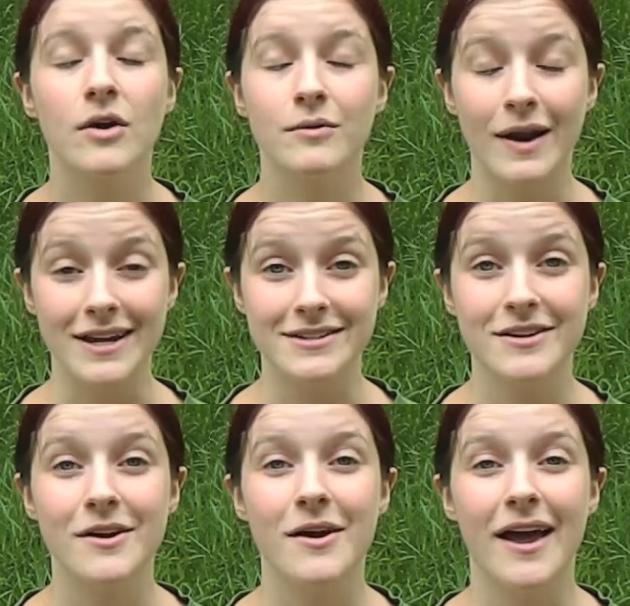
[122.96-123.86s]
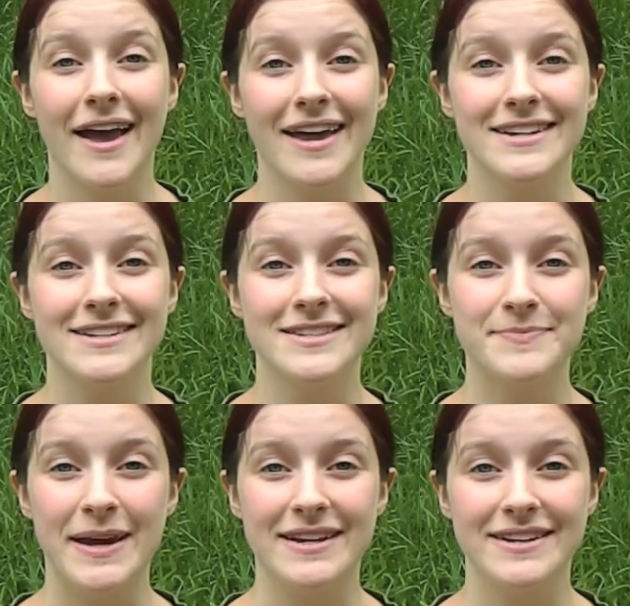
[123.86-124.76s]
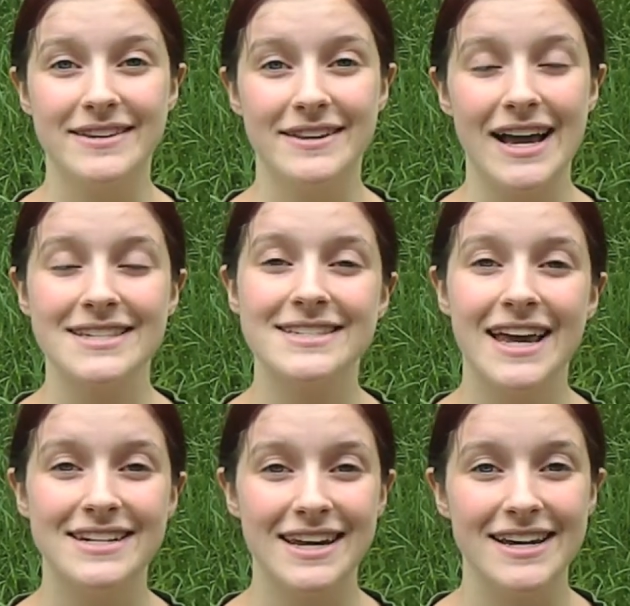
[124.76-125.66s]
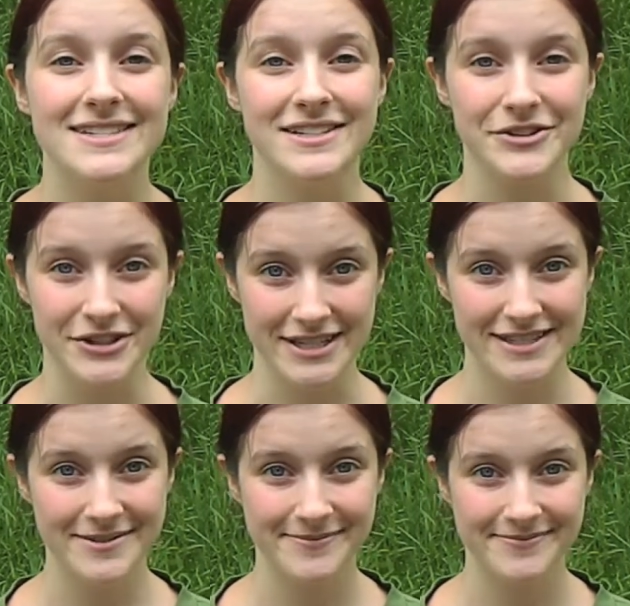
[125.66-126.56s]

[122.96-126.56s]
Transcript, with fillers: Right. And spend the last 10 days in Greece.